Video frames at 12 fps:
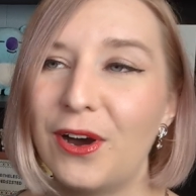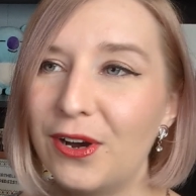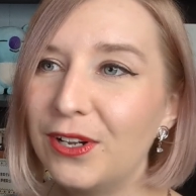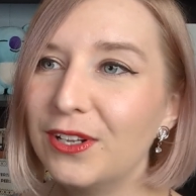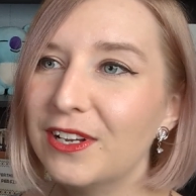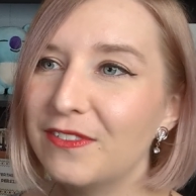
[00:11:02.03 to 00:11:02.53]

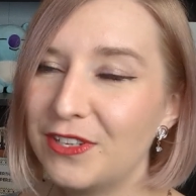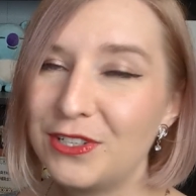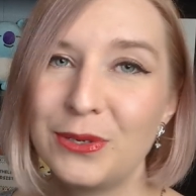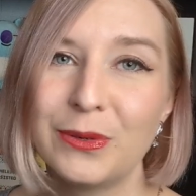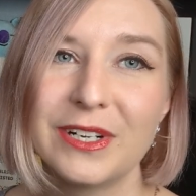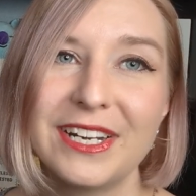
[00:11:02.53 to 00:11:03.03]
all of the
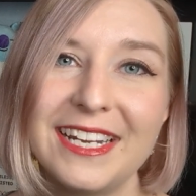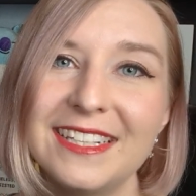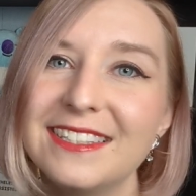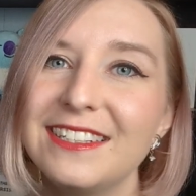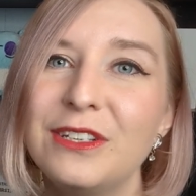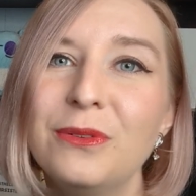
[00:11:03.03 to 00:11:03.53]
tour
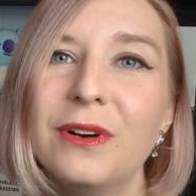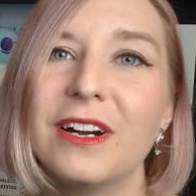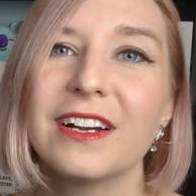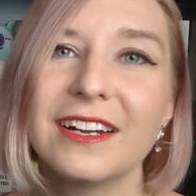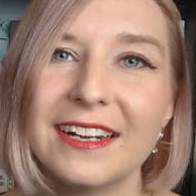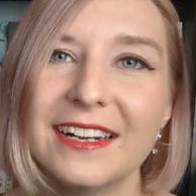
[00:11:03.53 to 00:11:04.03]
dates. You
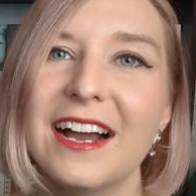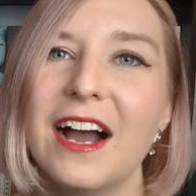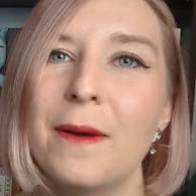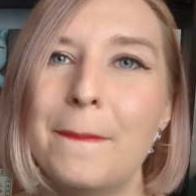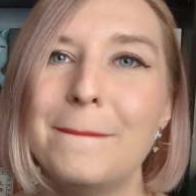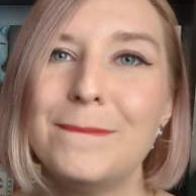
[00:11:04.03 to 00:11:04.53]
are
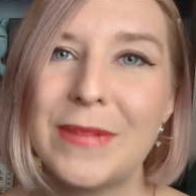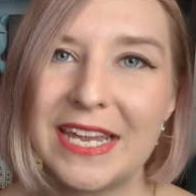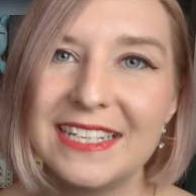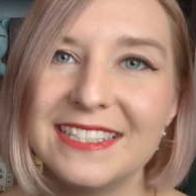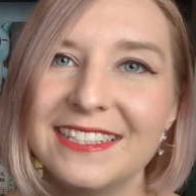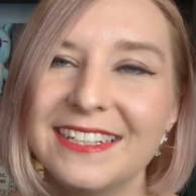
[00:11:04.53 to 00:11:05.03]

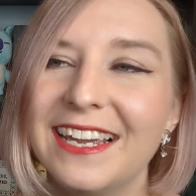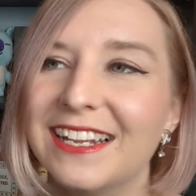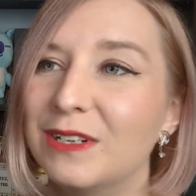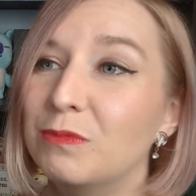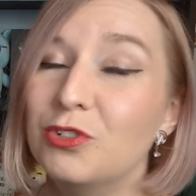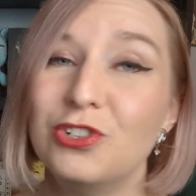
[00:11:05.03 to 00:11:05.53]
amazing and
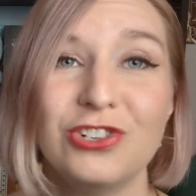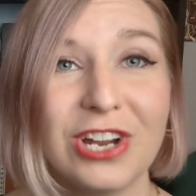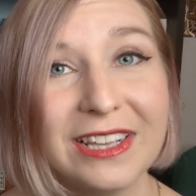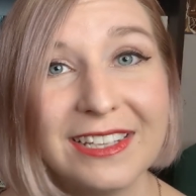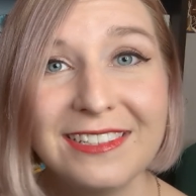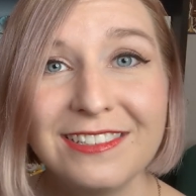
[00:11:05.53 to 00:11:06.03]
I'm
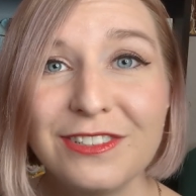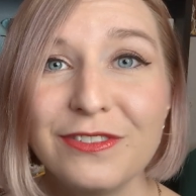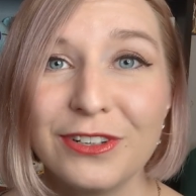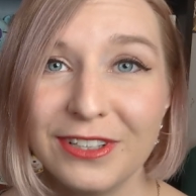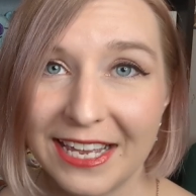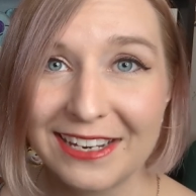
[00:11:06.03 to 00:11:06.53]
jealous of
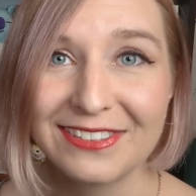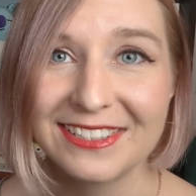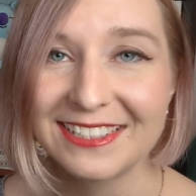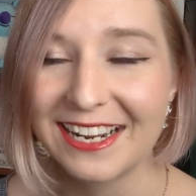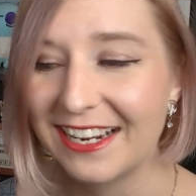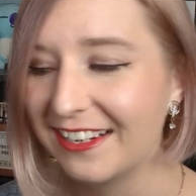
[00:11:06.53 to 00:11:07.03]
your
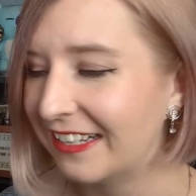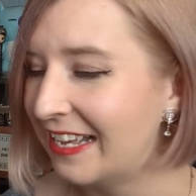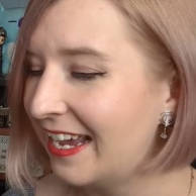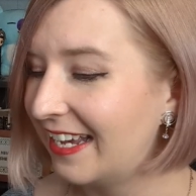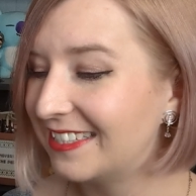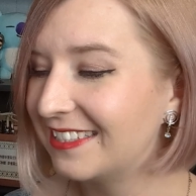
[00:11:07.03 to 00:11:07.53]
lifestyle.
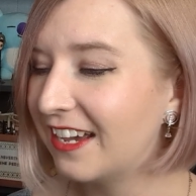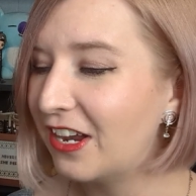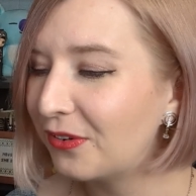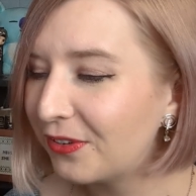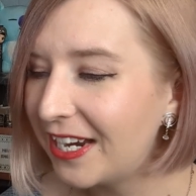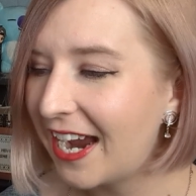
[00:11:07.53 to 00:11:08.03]
It's not
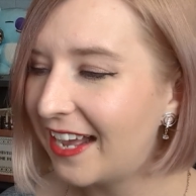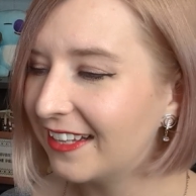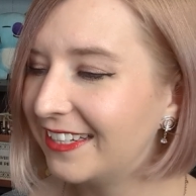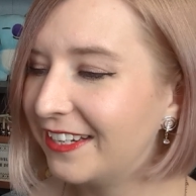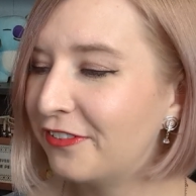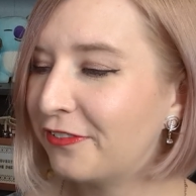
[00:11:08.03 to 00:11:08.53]
a
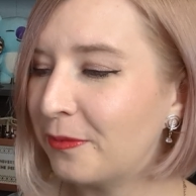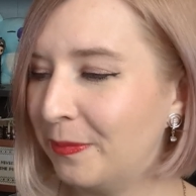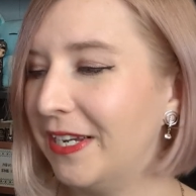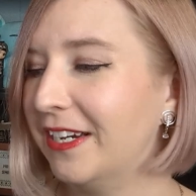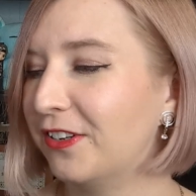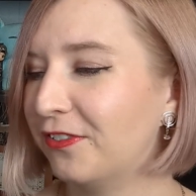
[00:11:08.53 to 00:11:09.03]
reality for
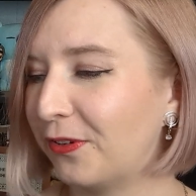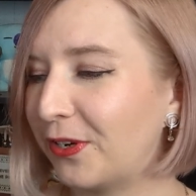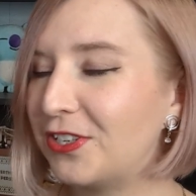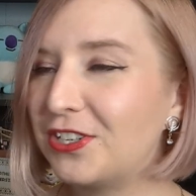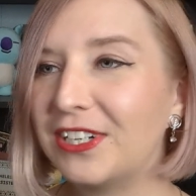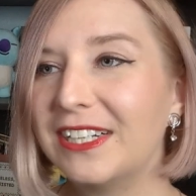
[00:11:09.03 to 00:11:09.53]
me,
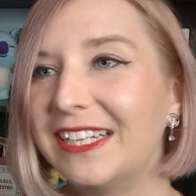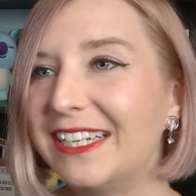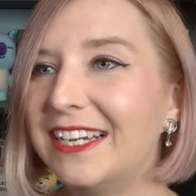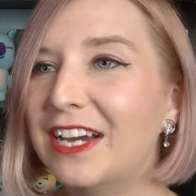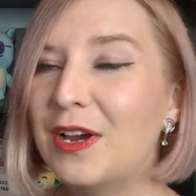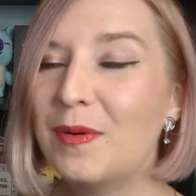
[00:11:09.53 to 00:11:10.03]

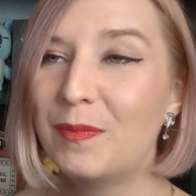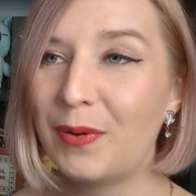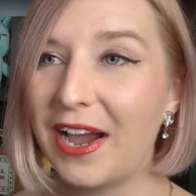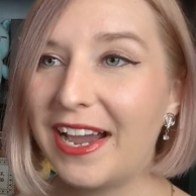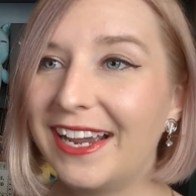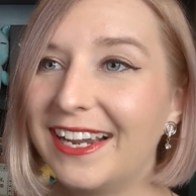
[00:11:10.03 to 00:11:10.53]
unfortunately,
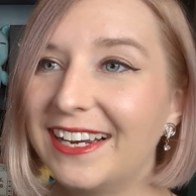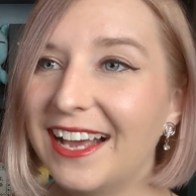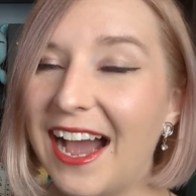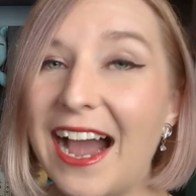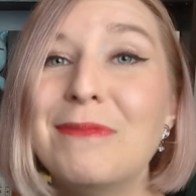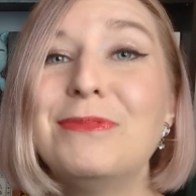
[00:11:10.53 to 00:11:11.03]
but
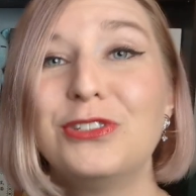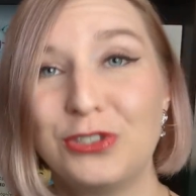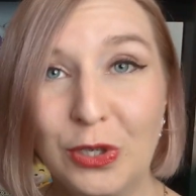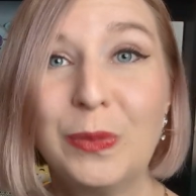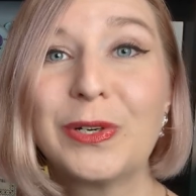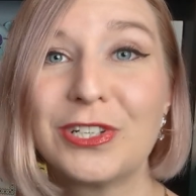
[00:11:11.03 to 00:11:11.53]
I'm
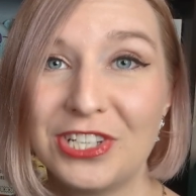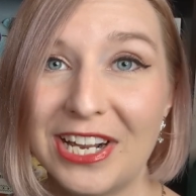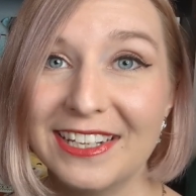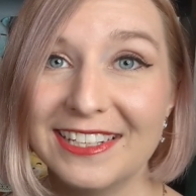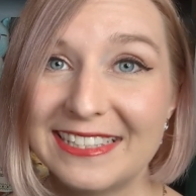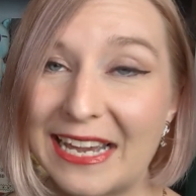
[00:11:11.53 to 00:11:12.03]
super
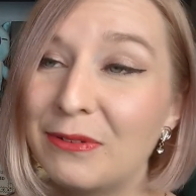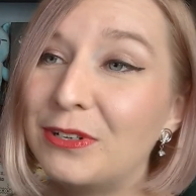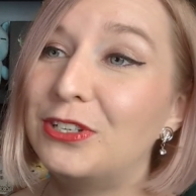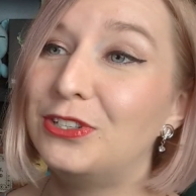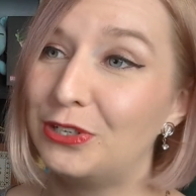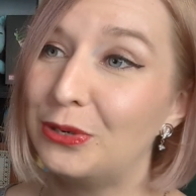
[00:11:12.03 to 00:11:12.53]
jealous. I
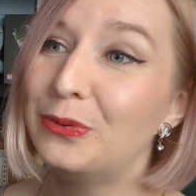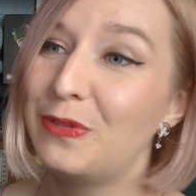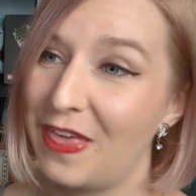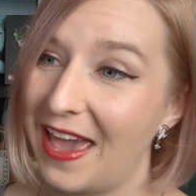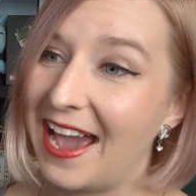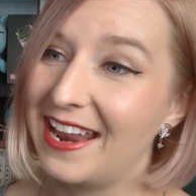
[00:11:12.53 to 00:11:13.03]
would do
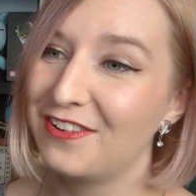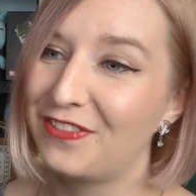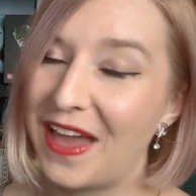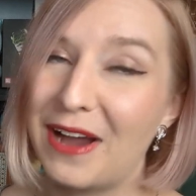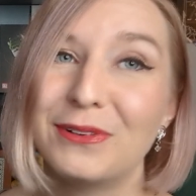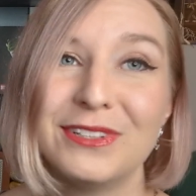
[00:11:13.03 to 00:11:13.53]
that if
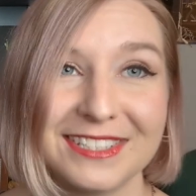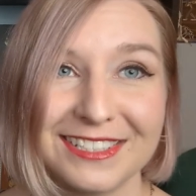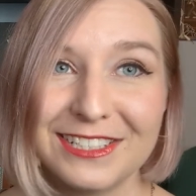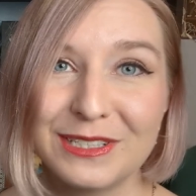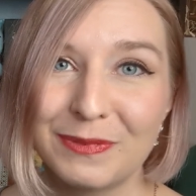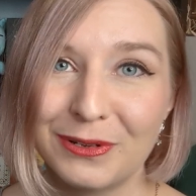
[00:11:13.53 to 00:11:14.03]
that was the
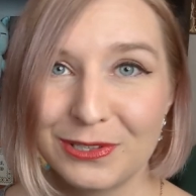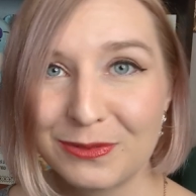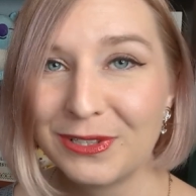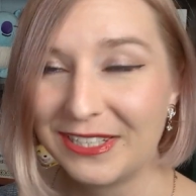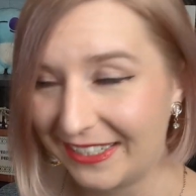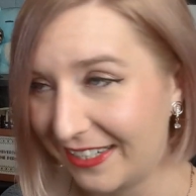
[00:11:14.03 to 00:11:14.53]

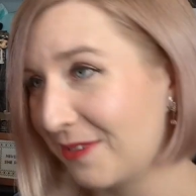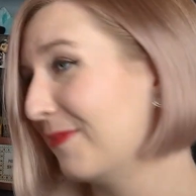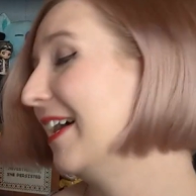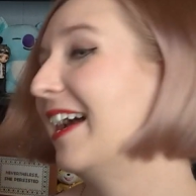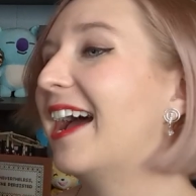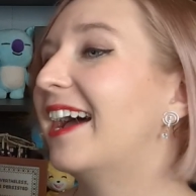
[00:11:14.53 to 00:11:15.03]
disposable income
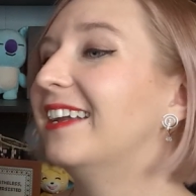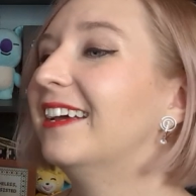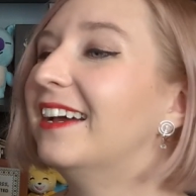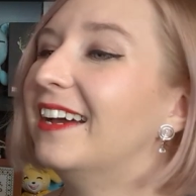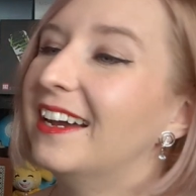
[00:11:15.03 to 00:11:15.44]
I had.